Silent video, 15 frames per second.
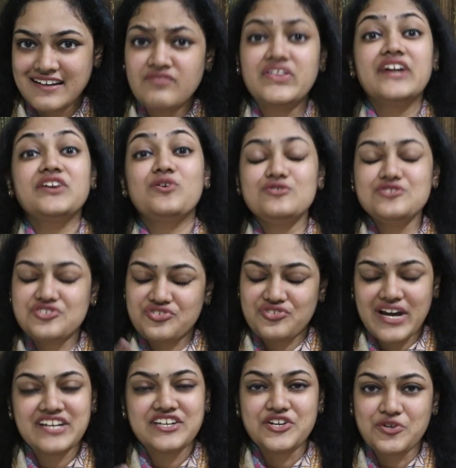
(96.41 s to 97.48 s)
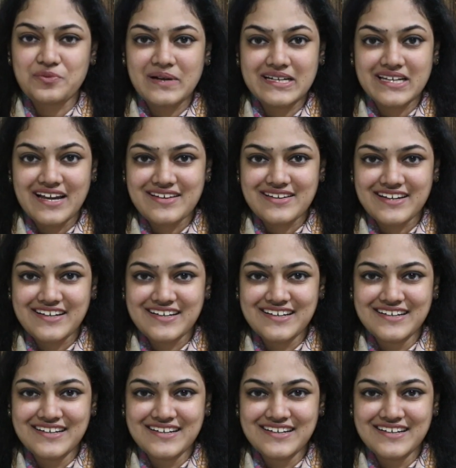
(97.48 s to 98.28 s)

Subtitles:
That goes right into my diary.